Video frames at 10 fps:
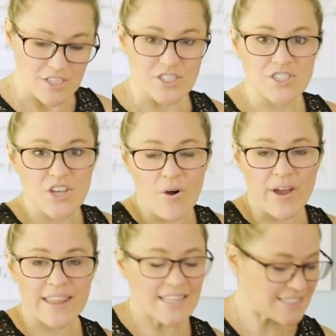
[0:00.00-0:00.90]
So
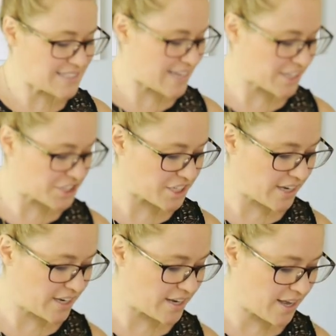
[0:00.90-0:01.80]
in this
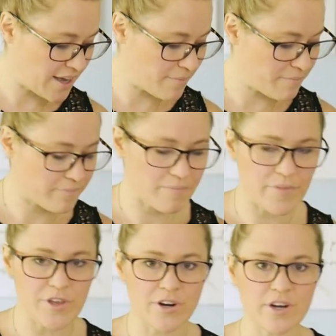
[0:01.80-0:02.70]
section,
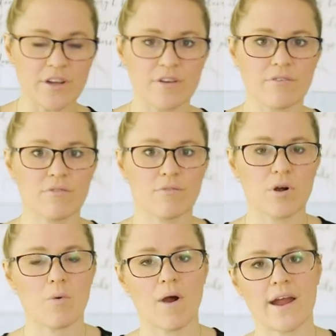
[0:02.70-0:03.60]
you're going to
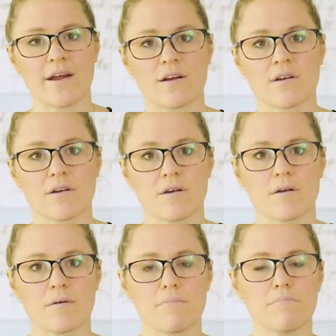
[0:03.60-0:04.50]
require
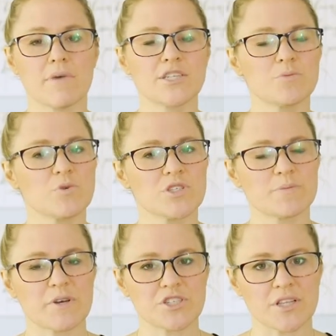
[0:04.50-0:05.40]
much more
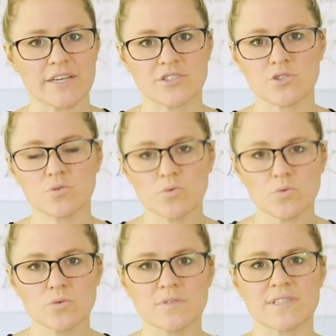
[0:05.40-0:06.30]
specialized
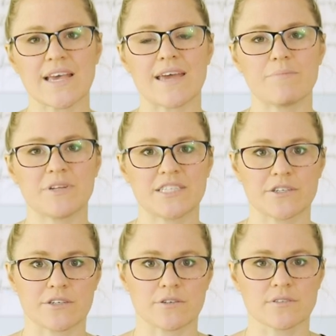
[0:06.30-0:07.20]
tools and
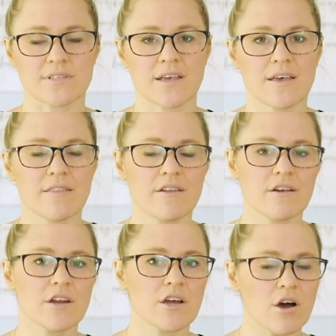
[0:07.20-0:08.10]
materials that
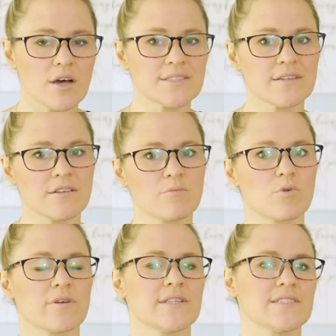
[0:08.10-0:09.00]
are going to cost a little
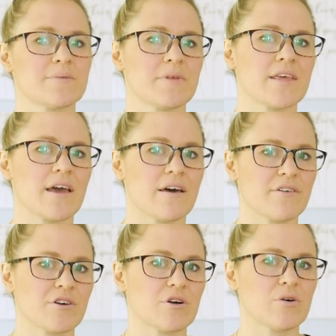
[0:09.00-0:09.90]
more than some of the
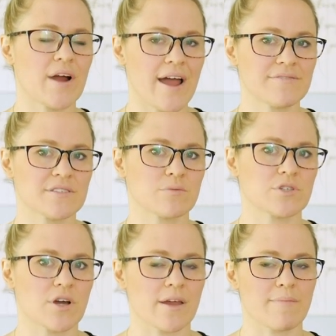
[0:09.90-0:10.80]
other crafts that we're
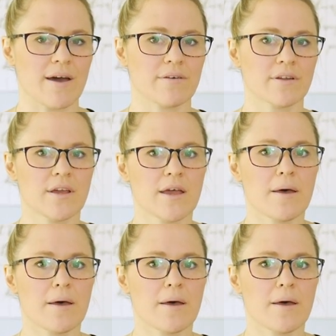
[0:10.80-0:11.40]
talking about.